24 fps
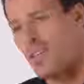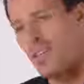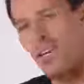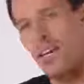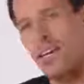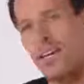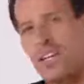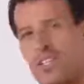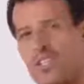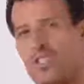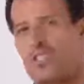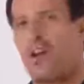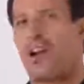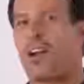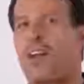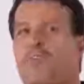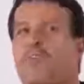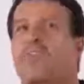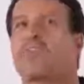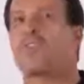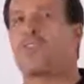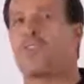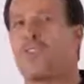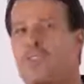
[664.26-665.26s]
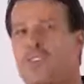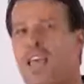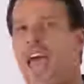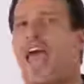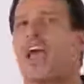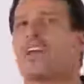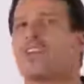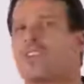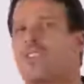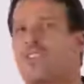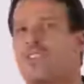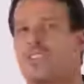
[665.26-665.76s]
to start a few of those
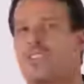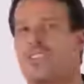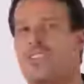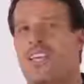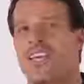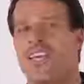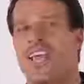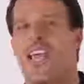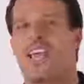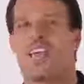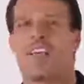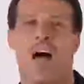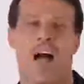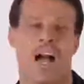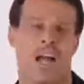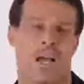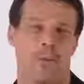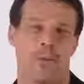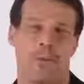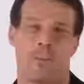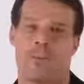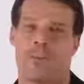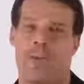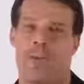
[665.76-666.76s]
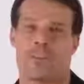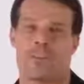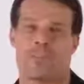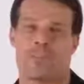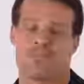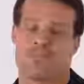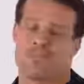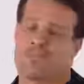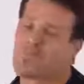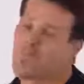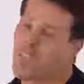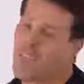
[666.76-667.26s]
actions and lock them in place.
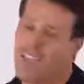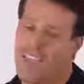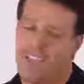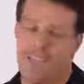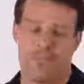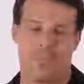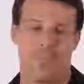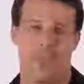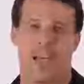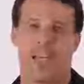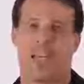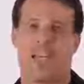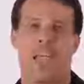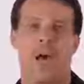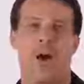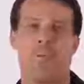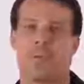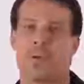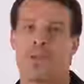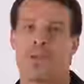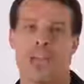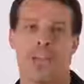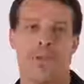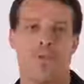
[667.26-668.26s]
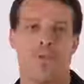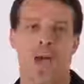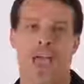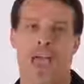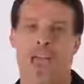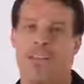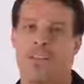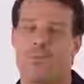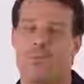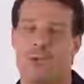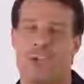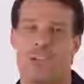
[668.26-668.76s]
If I can help you in any
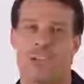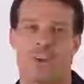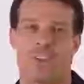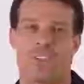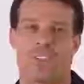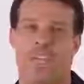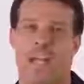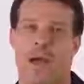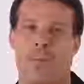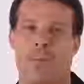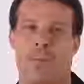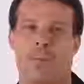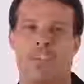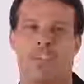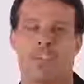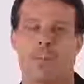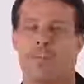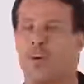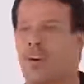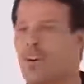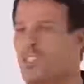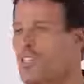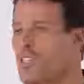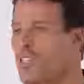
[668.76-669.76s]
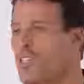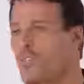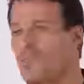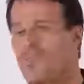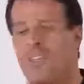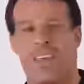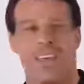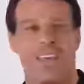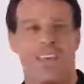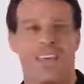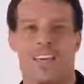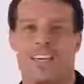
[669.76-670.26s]
way, we're here as a company to support you.
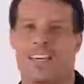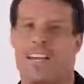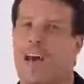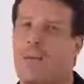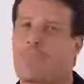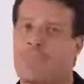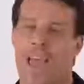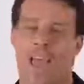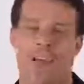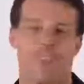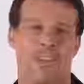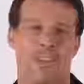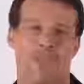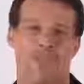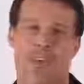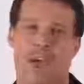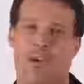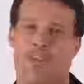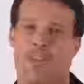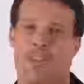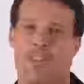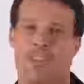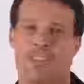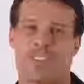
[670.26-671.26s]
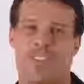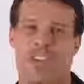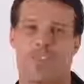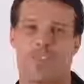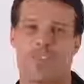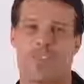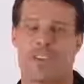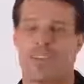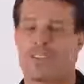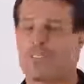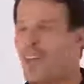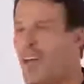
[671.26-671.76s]
Come have an event with us.
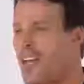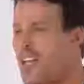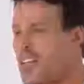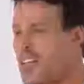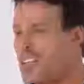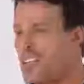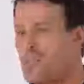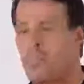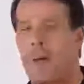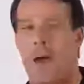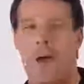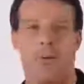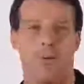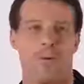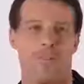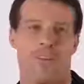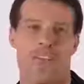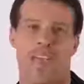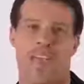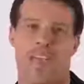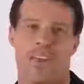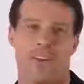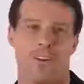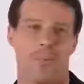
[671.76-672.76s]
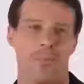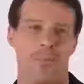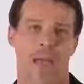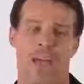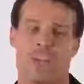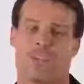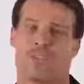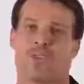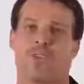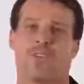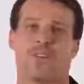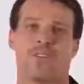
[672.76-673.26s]
Come to Unleash the Power Within or
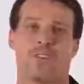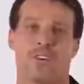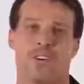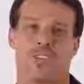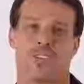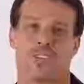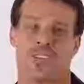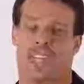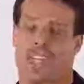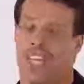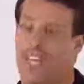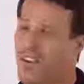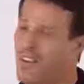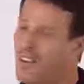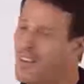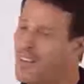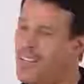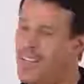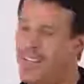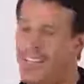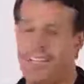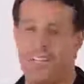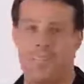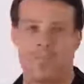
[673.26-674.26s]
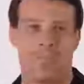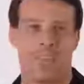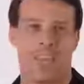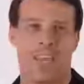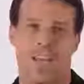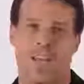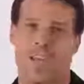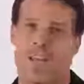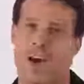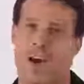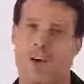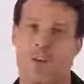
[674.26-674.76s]
Mastery University, or
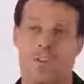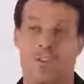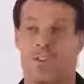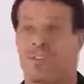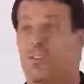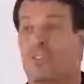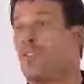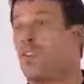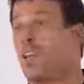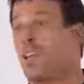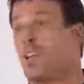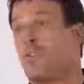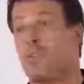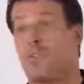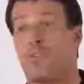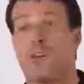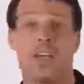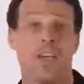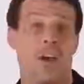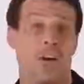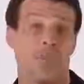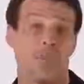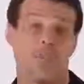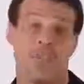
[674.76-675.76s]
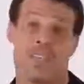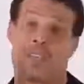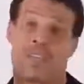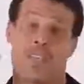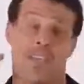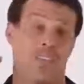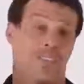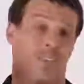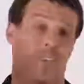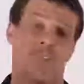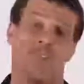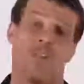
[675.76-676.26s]
get a coach. You can get a free coaching
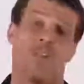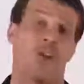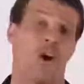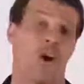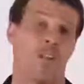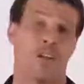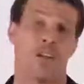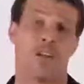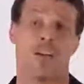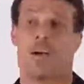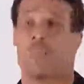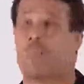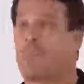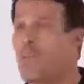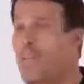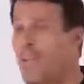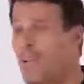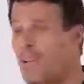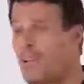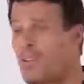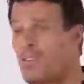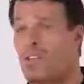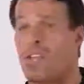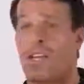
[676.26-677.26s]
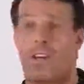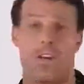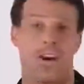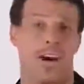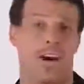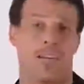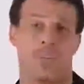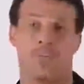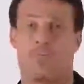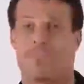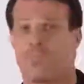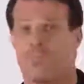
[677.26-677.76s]
session if you call our company and click
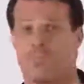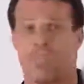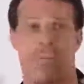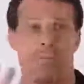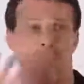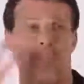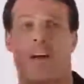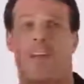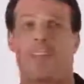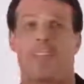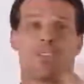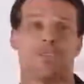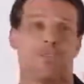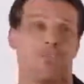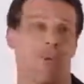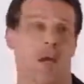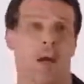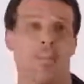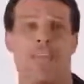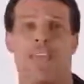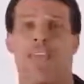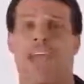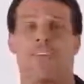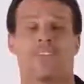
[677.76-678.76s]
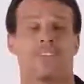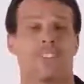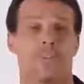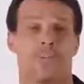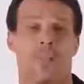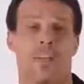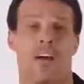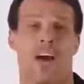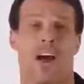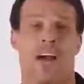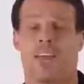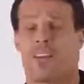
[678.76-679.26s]
on something on this. Will probably have
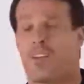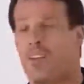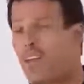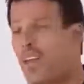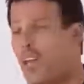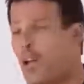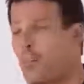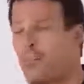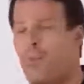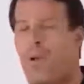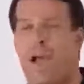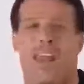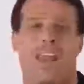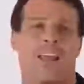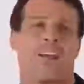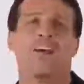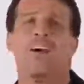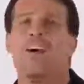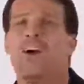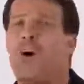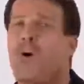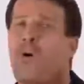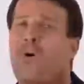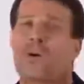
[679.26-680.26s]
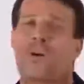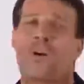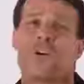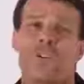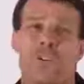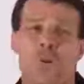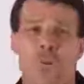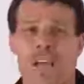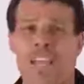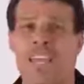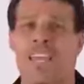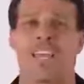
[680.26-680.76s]
something on it, or get a product. Or don't
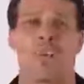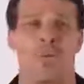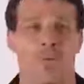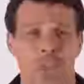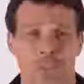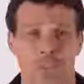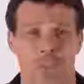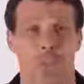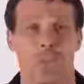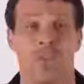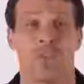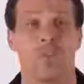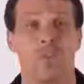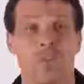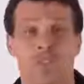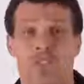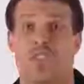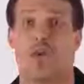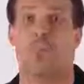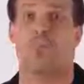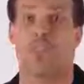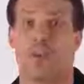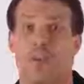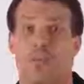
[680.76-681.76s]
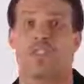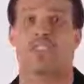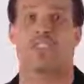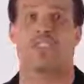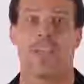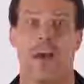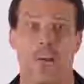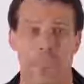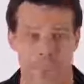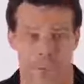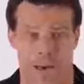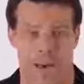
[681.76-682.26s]
do anything with us, but do something with
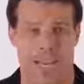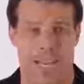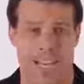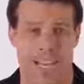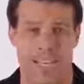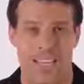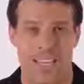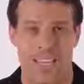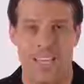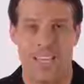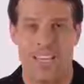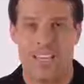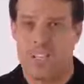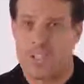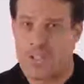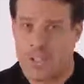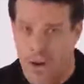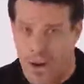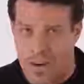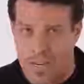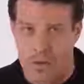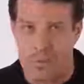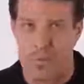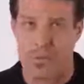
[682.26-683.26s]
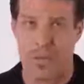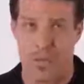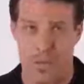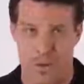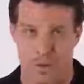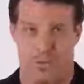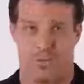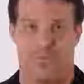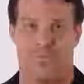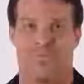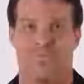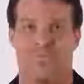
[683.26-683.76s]
somebody, starting with
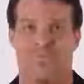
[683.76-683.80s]
you.